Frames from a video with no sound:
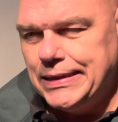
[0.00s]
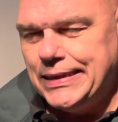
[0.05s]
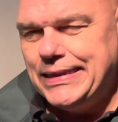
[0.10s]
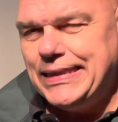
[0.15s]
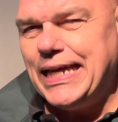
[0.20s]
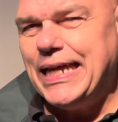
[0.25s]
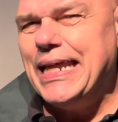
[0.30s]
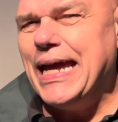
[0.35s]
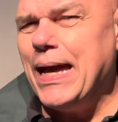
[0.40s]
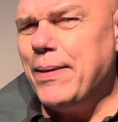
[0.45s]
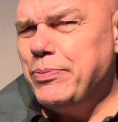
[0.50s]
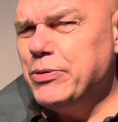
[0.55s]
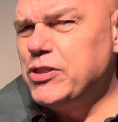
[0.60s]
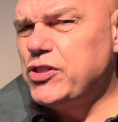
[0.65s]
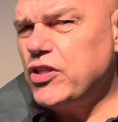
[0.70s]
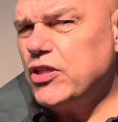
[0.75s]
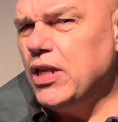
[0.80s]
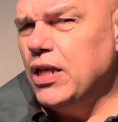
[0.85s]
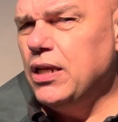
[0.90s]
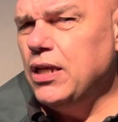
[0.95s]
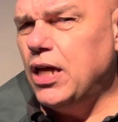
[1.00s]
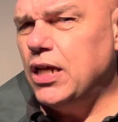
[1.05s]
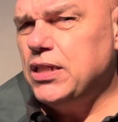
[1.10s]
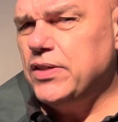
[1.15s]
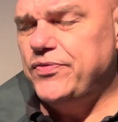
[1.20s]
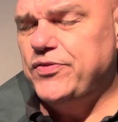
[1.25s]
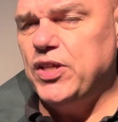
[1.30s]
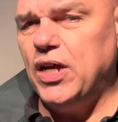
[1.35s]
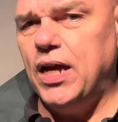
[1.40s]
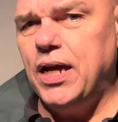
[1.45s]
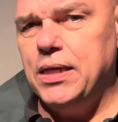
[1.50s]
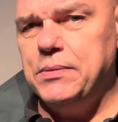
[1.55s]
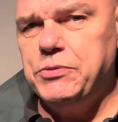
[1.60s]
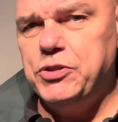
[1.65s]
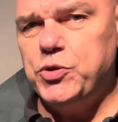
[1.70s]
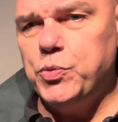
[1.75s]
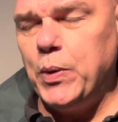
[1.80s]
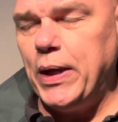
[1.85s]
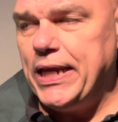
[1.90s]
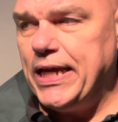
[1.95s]
That happens a lot of
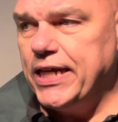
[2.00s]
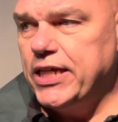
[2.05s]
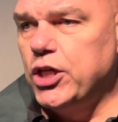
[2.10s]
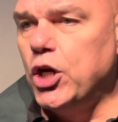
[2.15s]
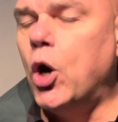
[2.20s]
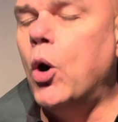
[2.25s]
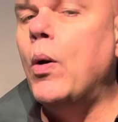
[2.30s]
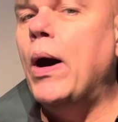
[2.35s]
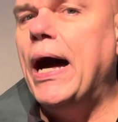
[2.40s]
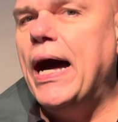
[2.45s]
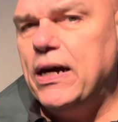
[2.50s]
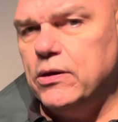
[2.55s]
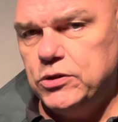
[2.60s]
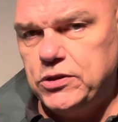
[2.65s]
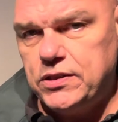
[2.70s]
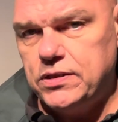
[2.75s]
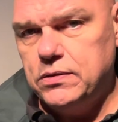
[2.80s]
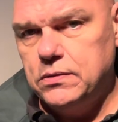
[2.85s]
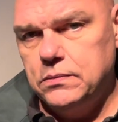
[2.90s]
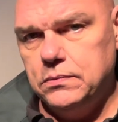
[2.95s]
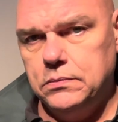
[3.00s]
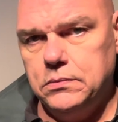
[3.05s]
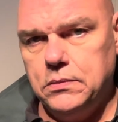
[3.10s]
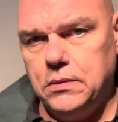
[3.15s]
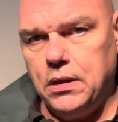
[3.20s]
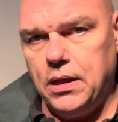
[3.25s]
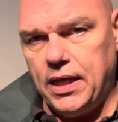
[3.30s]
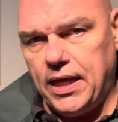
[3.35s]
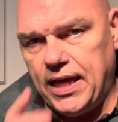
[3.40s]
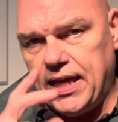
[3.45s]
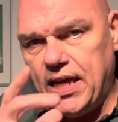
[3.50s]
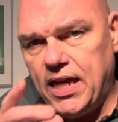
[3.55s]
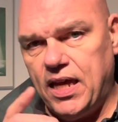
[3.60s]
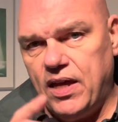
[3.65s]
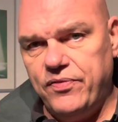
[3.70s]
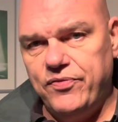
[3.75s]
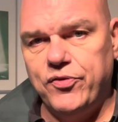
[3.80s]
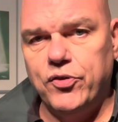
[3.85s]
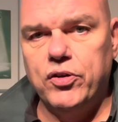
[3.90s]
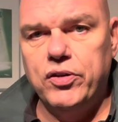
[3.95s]
times when I go out
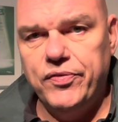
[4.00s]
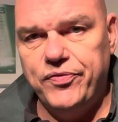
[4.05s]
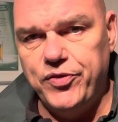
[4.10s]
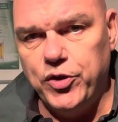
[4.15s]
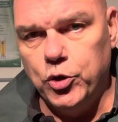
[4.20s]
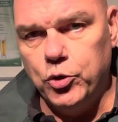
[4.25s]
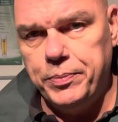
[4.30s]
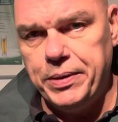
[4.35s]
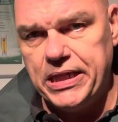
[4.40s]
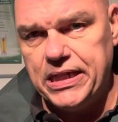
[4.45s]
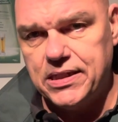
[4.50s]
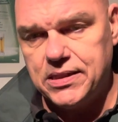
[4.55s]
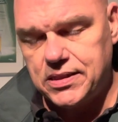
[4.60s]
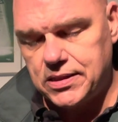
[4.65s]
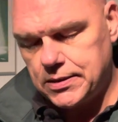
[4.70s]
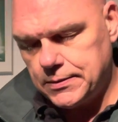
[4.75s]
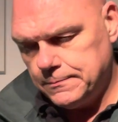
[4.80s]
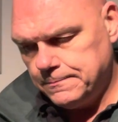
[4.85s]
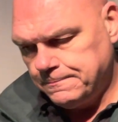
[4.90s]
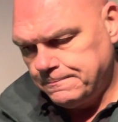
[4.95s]
for a few beers.